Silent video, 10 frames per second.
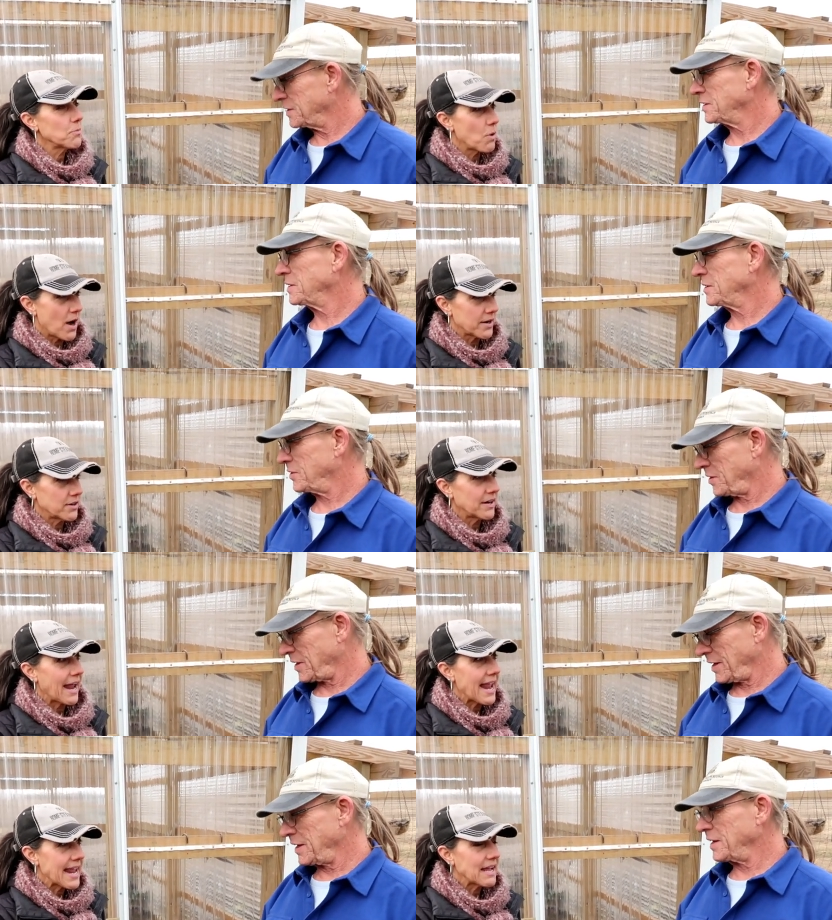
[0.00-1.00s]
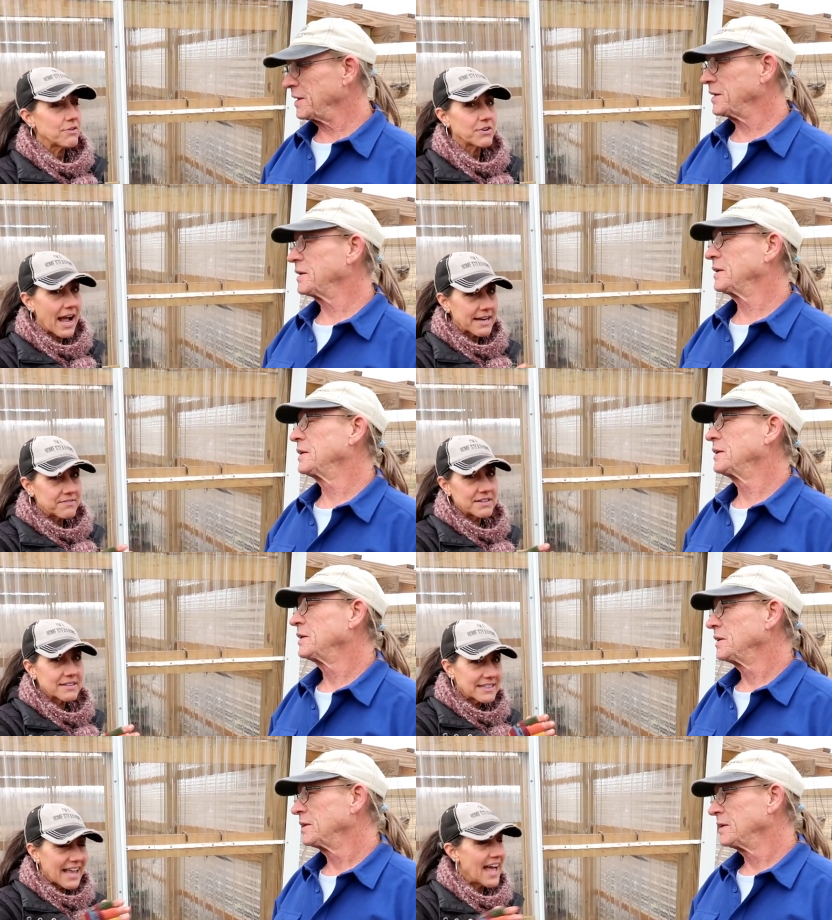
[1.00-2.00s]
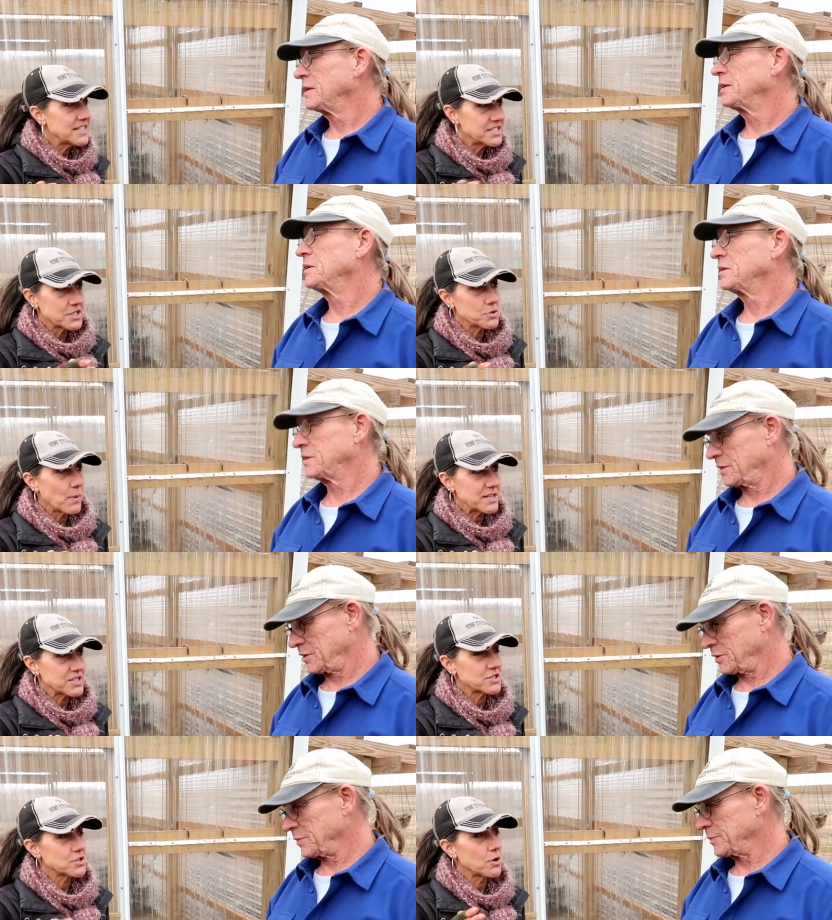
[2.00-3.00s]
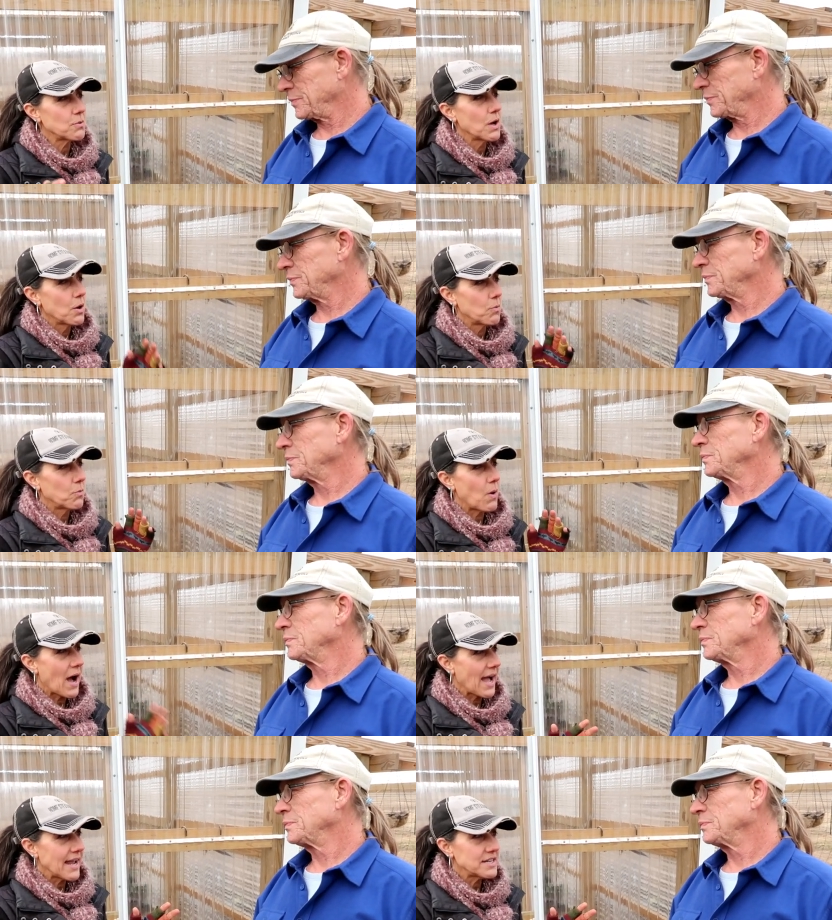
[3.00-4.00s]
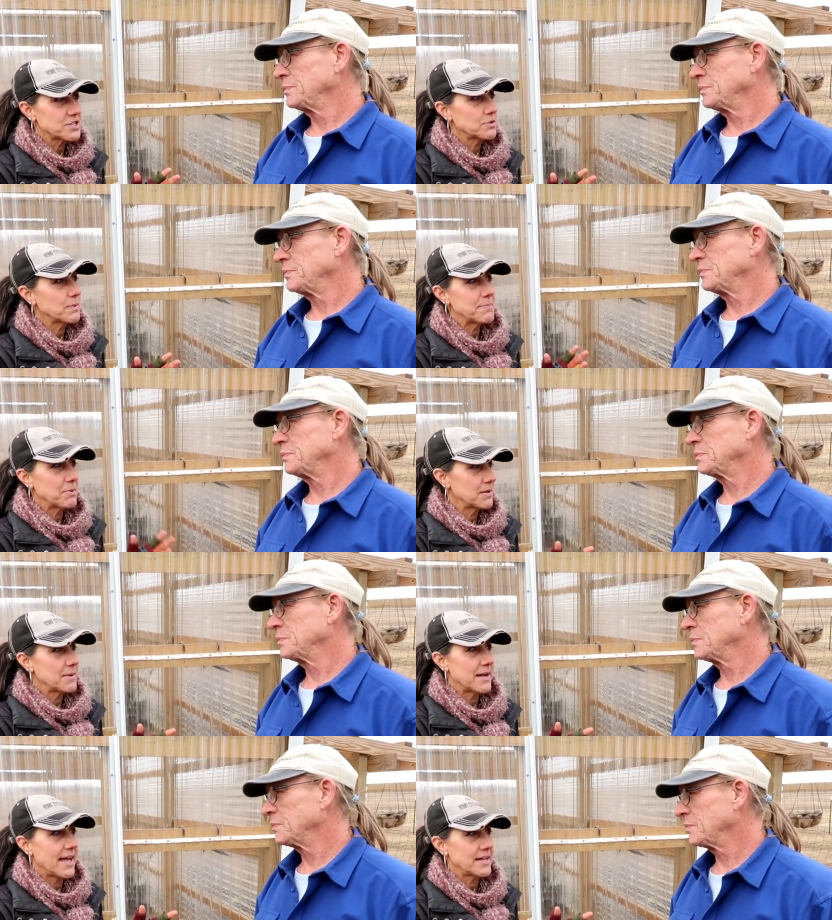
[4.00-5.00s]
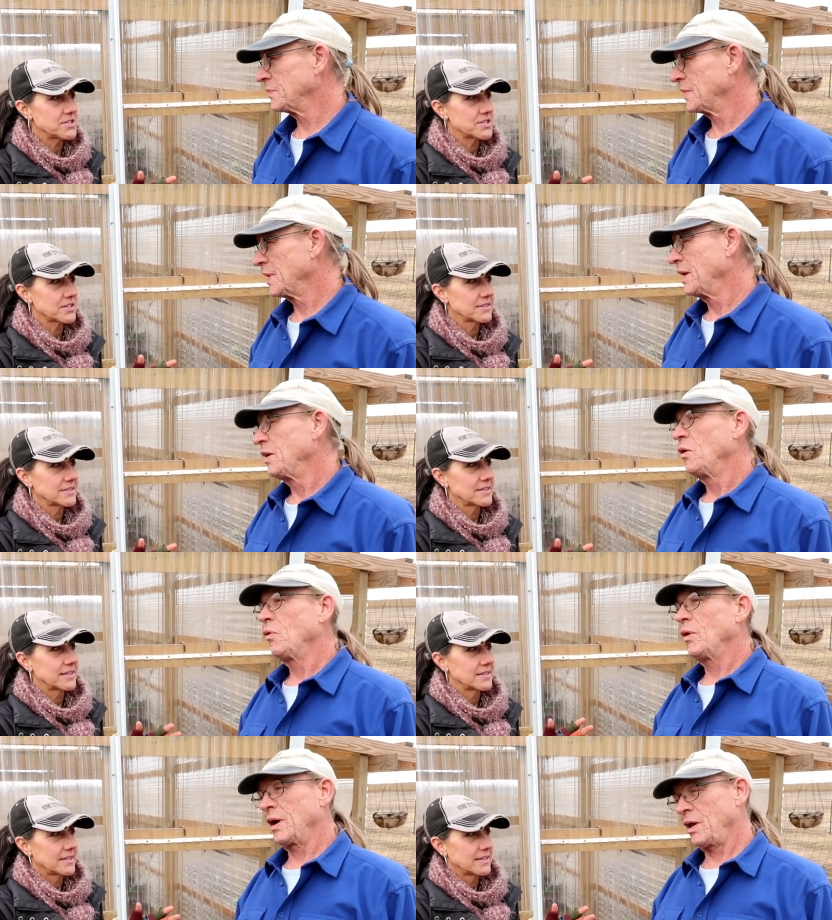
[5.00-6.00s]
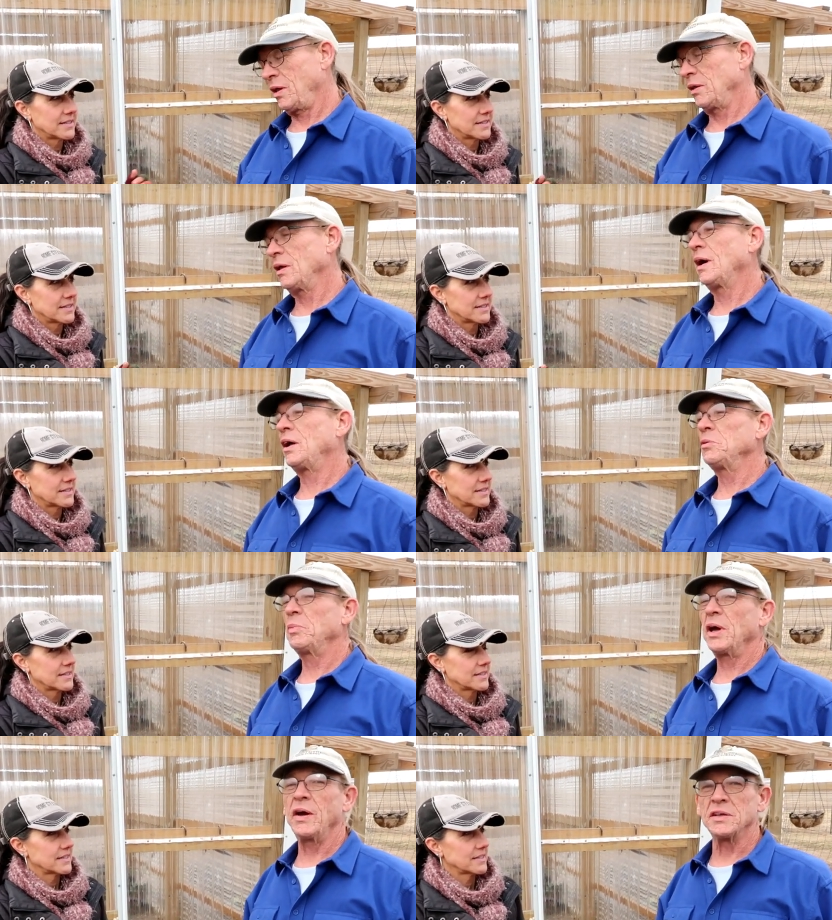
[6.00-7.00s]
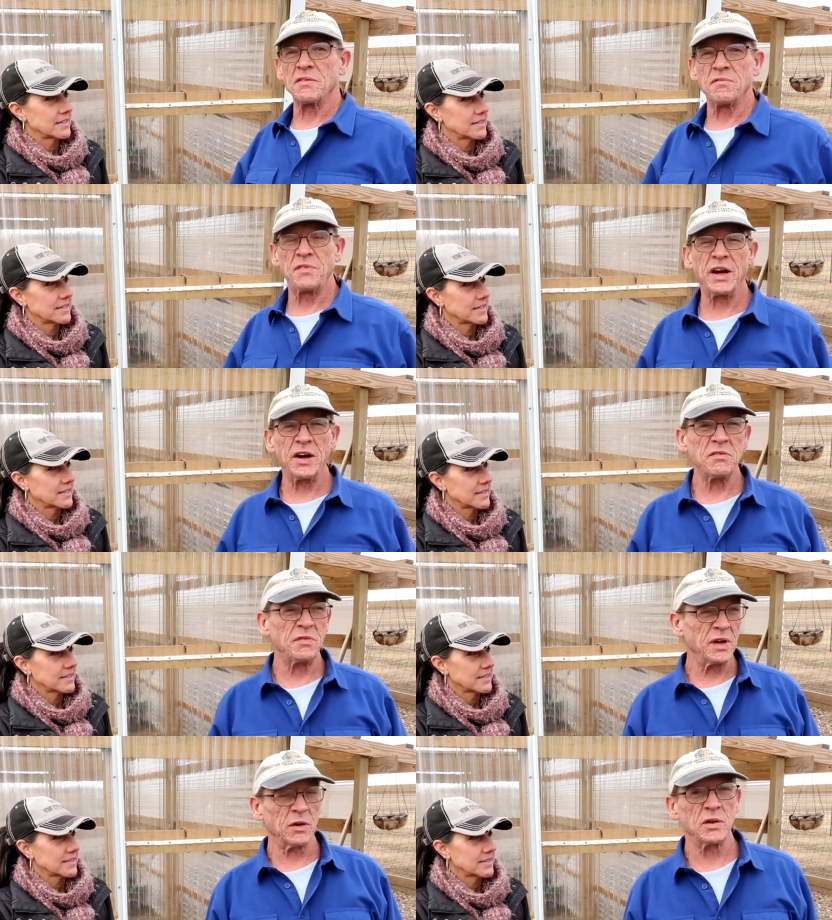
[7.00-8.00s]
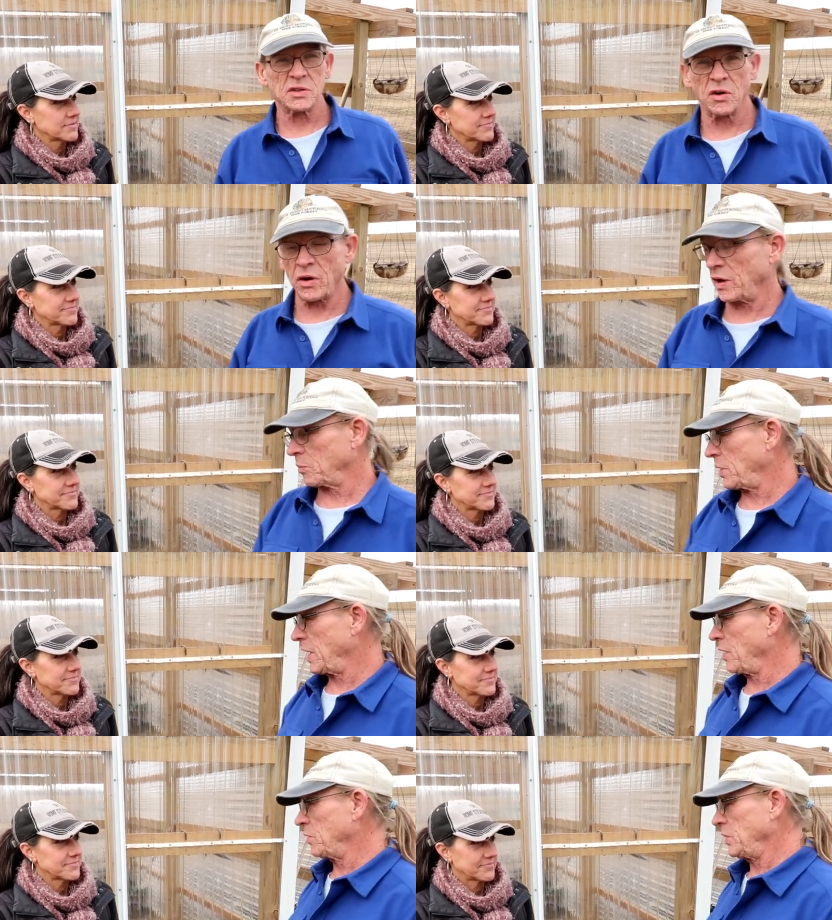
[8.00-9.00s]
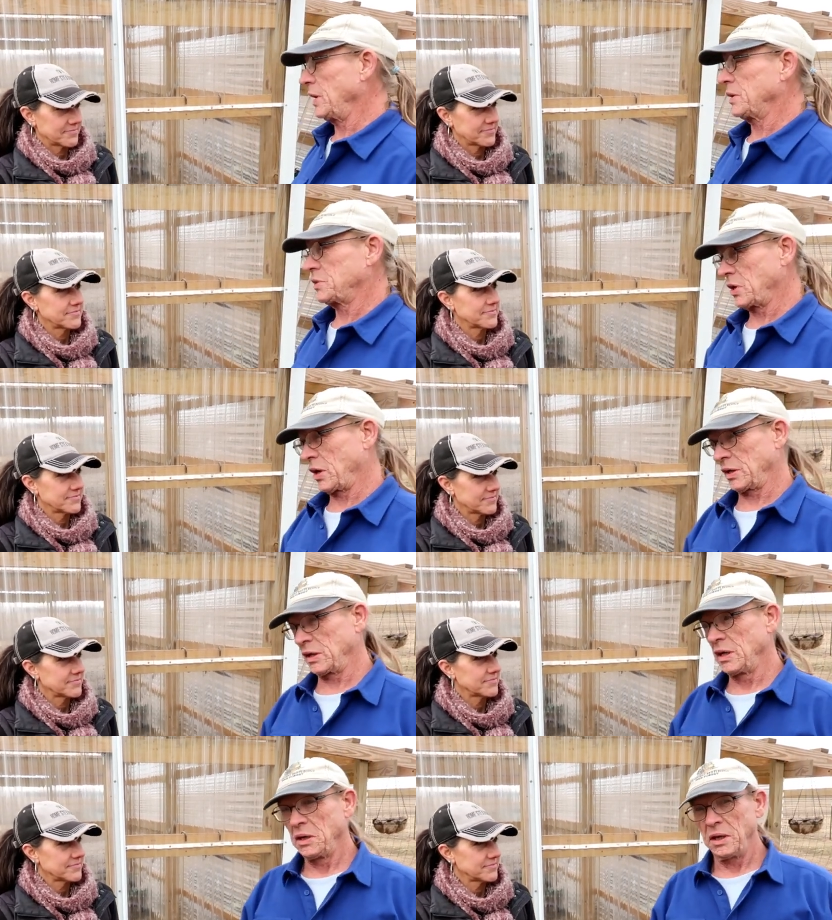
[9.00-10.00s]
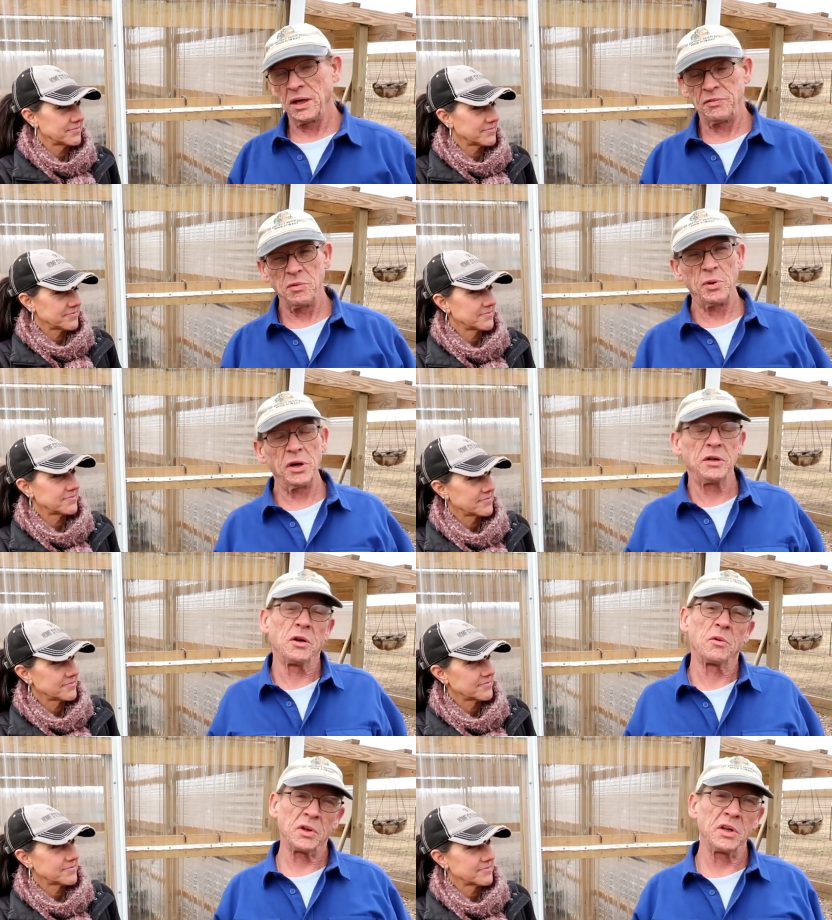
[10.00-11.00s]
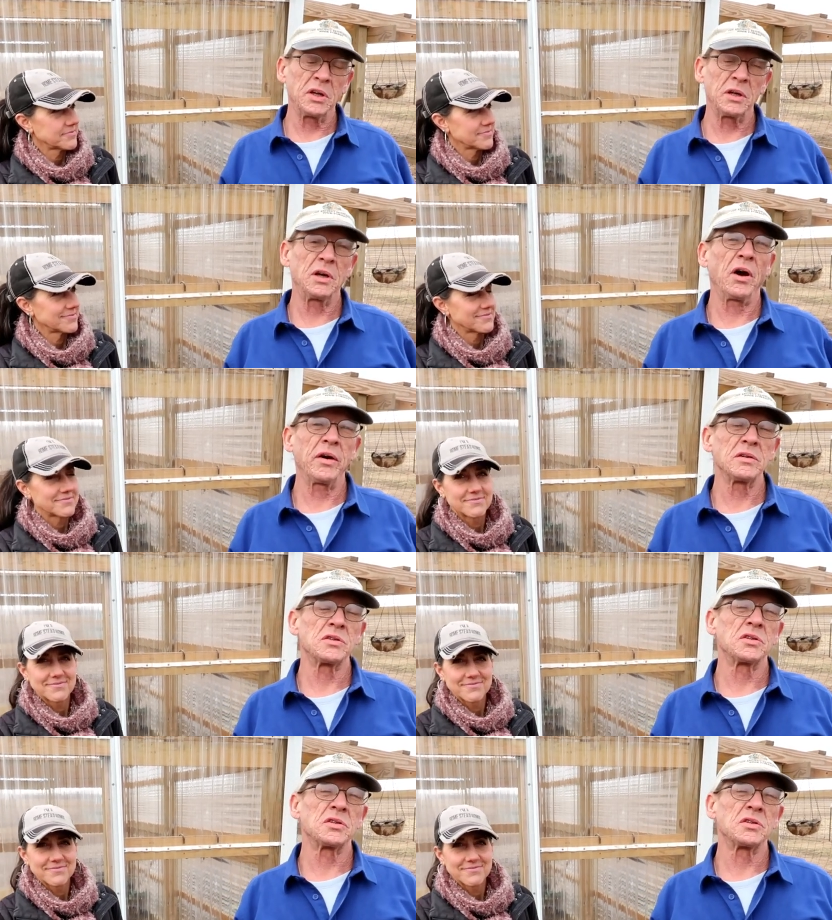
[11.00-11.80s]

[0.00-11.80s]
Speaker 1: and water, right. and they're kind of in a little hedge situation. So why should we put them in a hedge
Speaker 2: well, elderberry is a very vigorous growing plant when you get it started. And if you put it in your really good garden